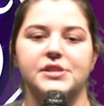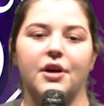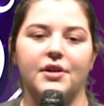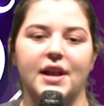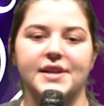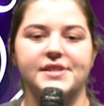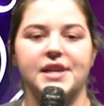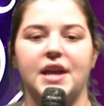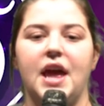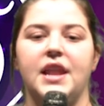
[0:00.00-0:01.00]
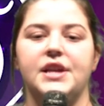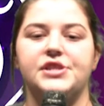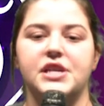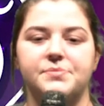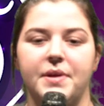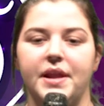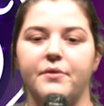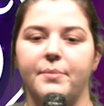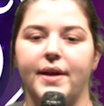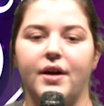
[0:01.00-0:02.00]
Our next NHS meeting
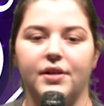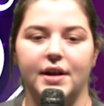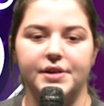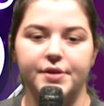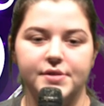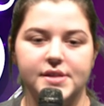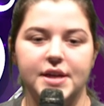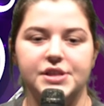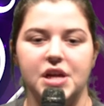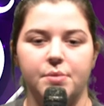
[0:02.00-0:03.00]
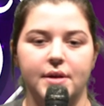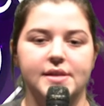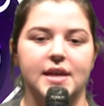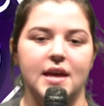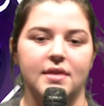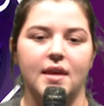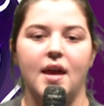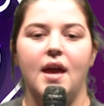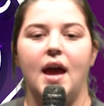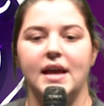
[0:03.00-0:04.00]
will be held on Tuesday, January 10th
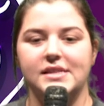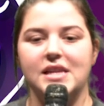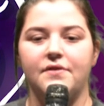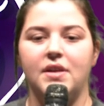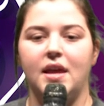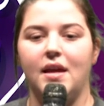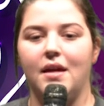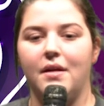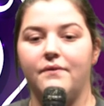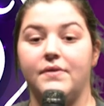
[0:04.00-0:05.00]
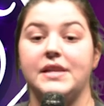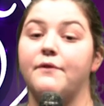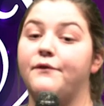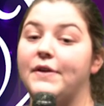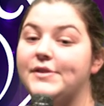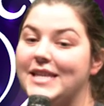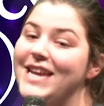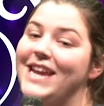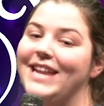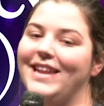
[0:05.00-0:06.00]
at 7 a.m.
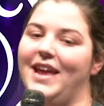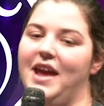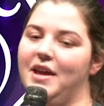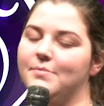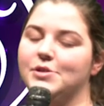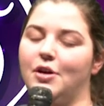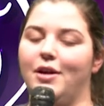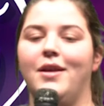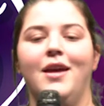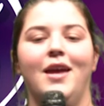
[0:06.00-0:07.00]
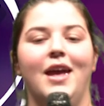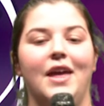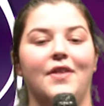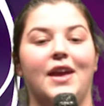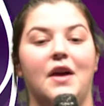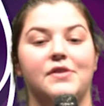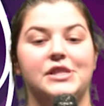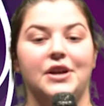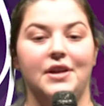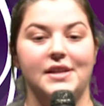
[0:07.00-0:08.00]
7:15 a.m. Sorry, in the
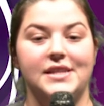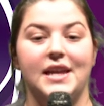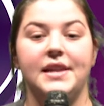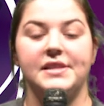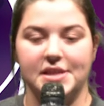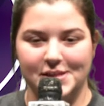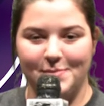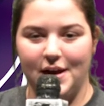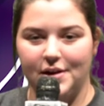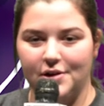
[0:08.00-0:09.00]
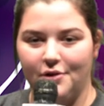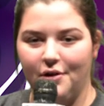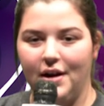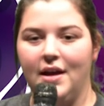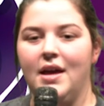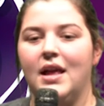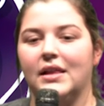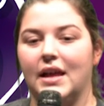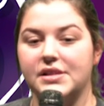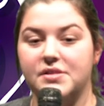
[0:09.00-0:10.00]
cafeteria. Attendance is mandatory.
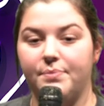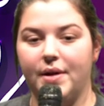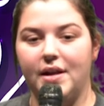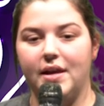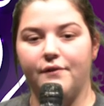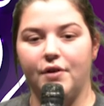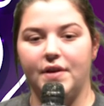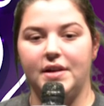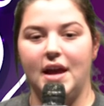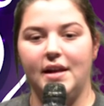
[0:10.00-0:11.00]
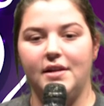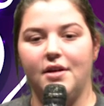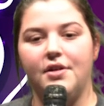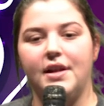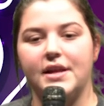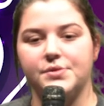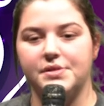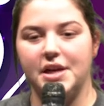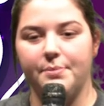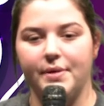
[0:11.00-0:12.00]
Lots of planning for the Daddy Daughter dance will
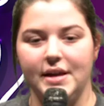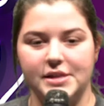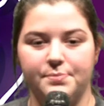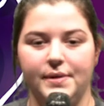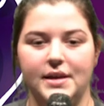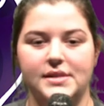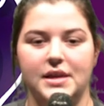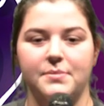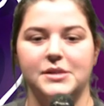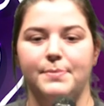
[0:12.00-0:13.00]
take place. Please see Ms.